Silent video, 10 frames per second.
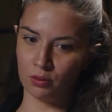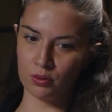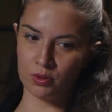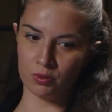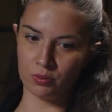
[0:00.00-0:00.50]

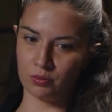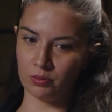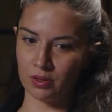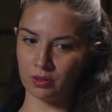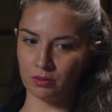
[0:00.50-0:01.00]

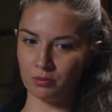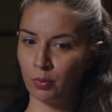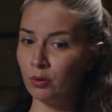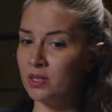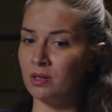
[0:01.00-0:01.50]
also
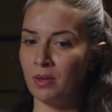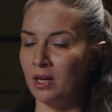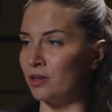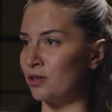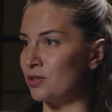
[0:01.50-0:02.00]

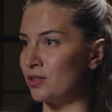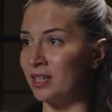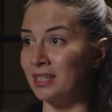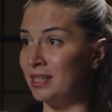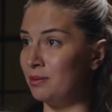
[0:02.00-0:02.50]
policymakers,
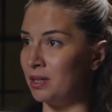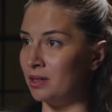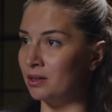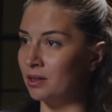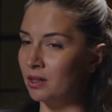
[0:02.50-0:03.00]

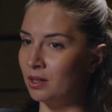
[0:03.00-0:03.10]
academia,